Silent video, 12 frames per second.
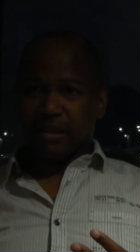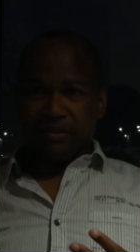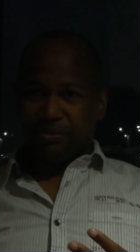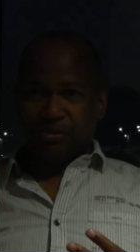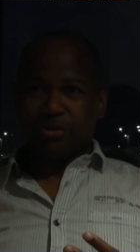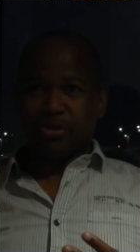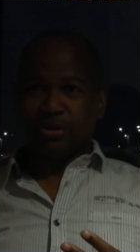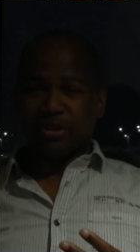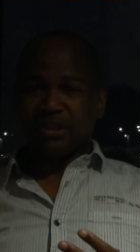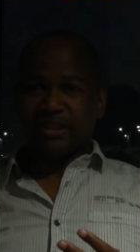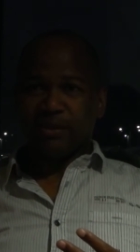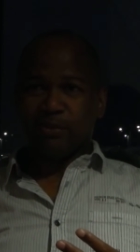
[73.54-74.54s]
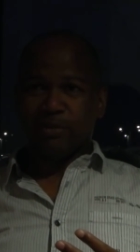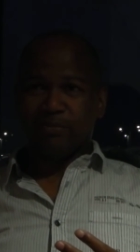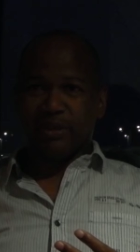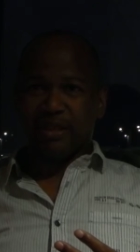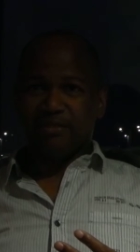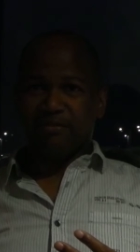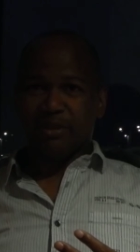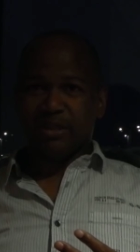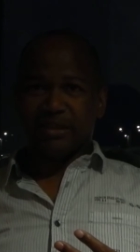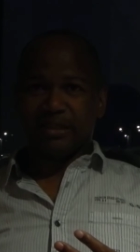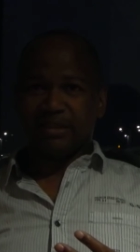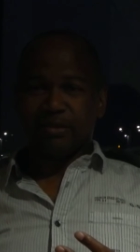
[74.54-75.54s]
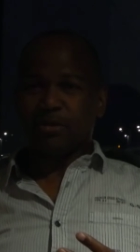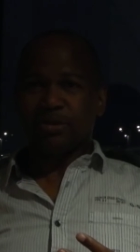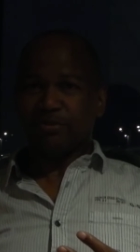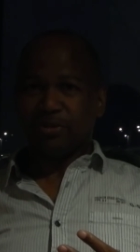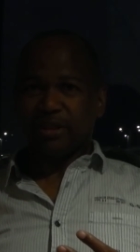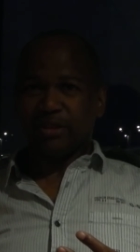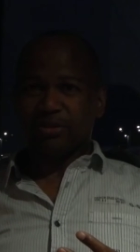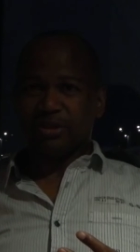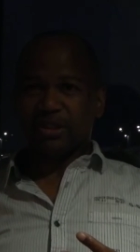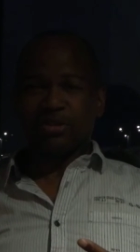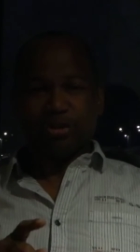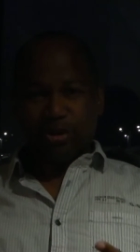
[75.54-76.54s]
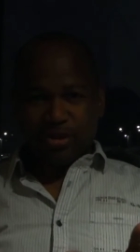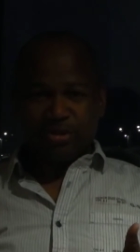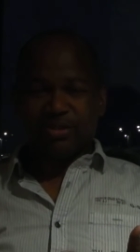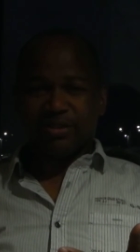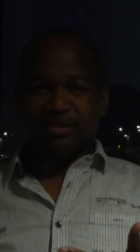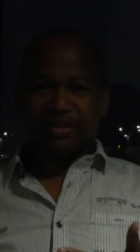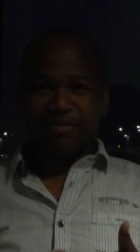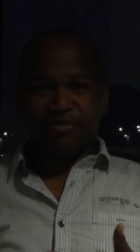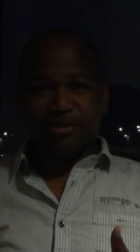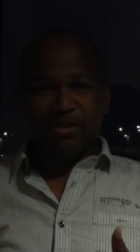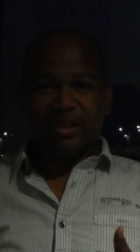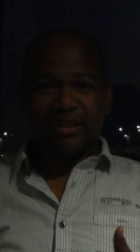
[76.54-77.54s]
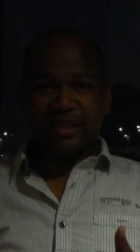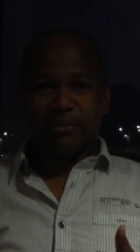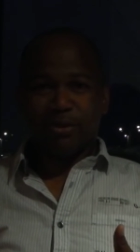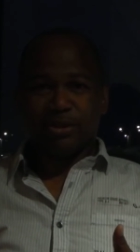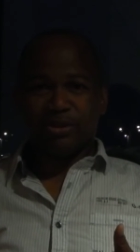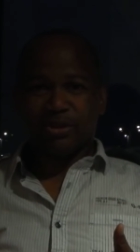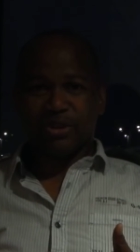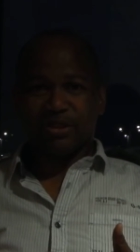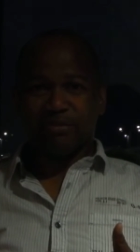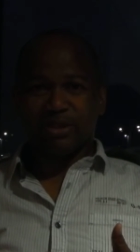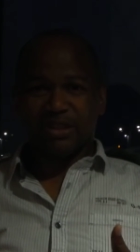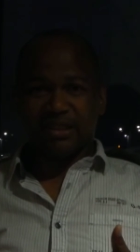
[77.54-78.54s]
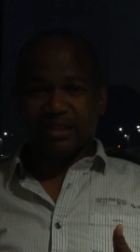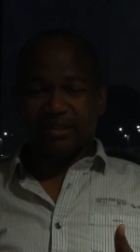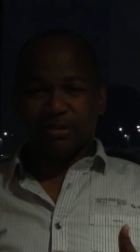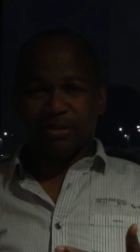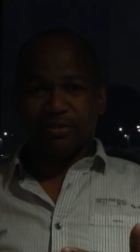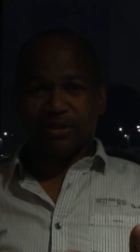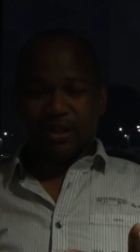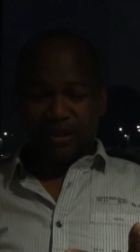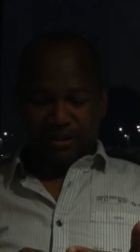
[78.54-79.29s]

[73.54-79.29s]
If you don't understand what believe means, it goes further to say trust. If you don't understand what trust means, it goes